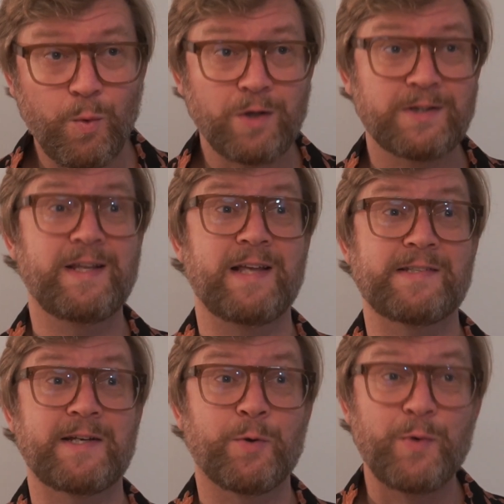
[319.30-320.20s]
What
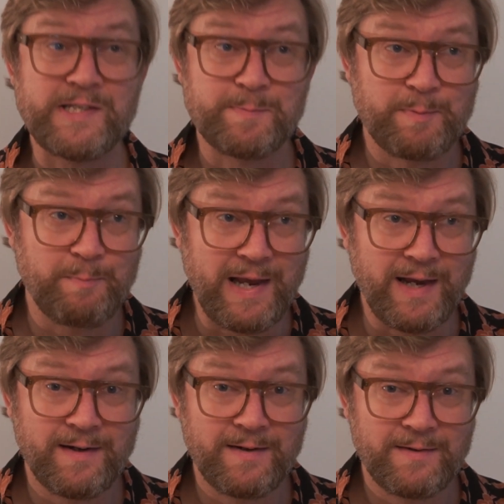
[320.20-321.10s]
does crisp
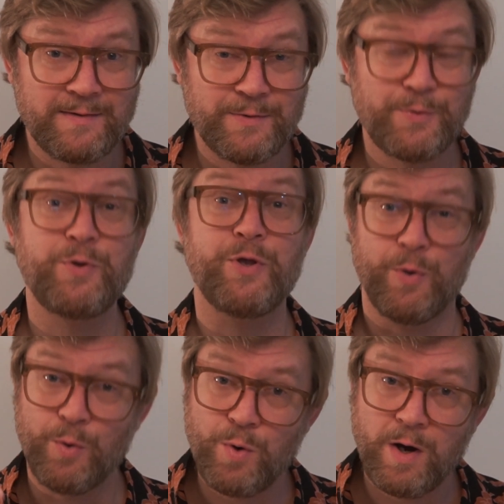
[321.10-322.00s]
mean to
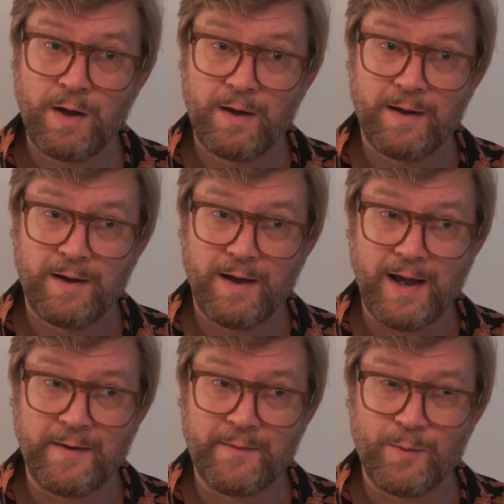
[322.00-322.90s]
you?
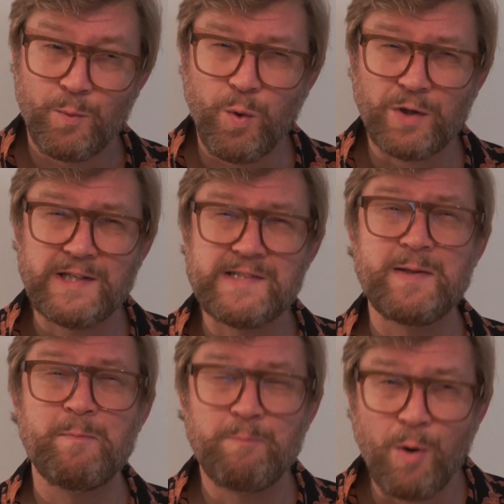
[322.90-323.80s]
And what is
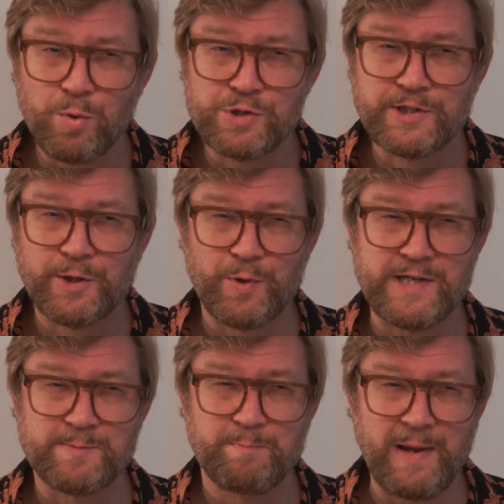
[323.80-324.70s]
the most
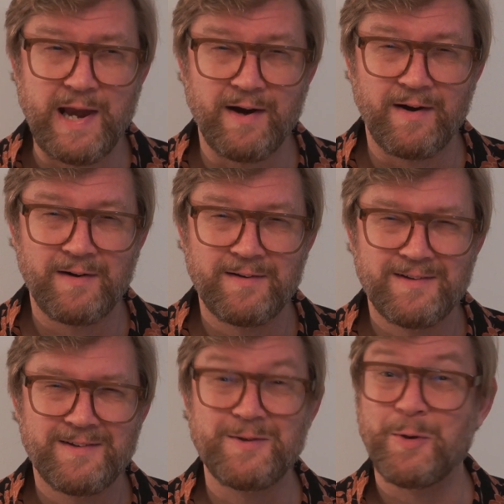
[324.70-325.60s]
crisp beer
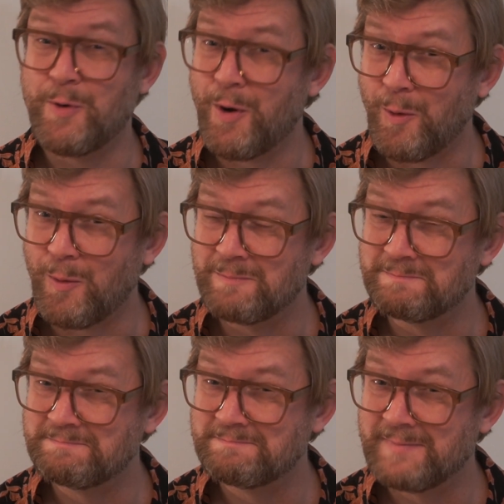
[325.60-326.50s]
you know?
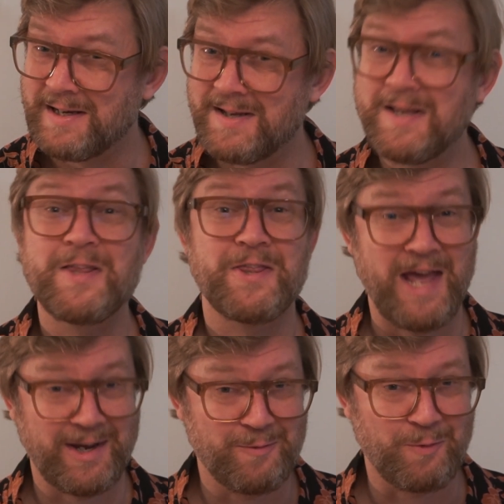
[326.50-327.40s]

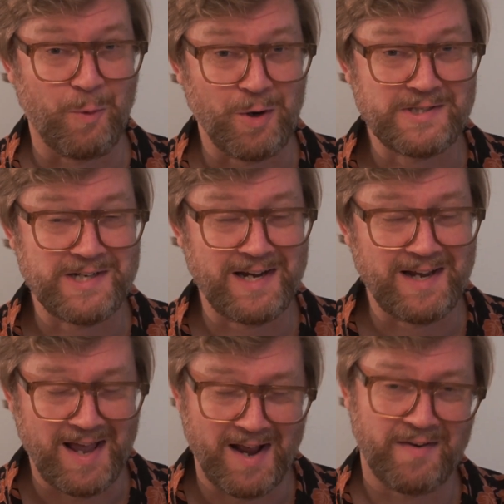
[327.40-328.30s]
Thank you for
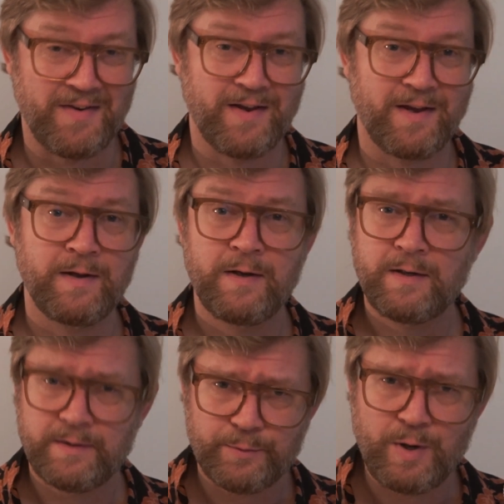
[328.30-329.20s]
watching, and
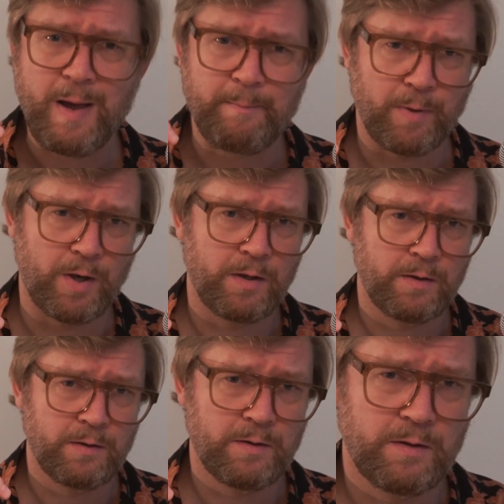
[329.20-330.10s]
remember,
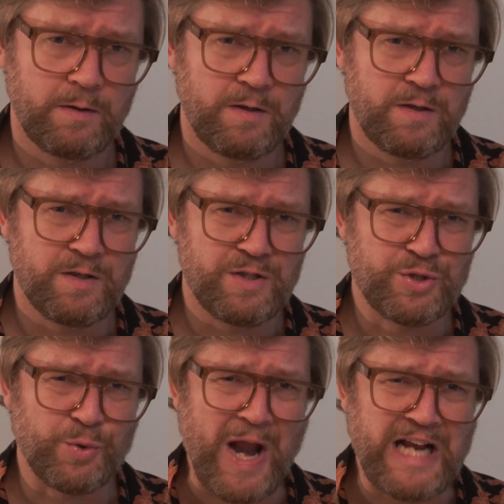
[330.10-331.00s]

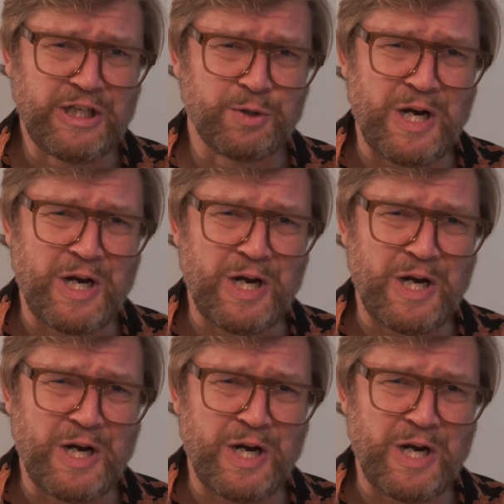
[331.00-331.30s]
drink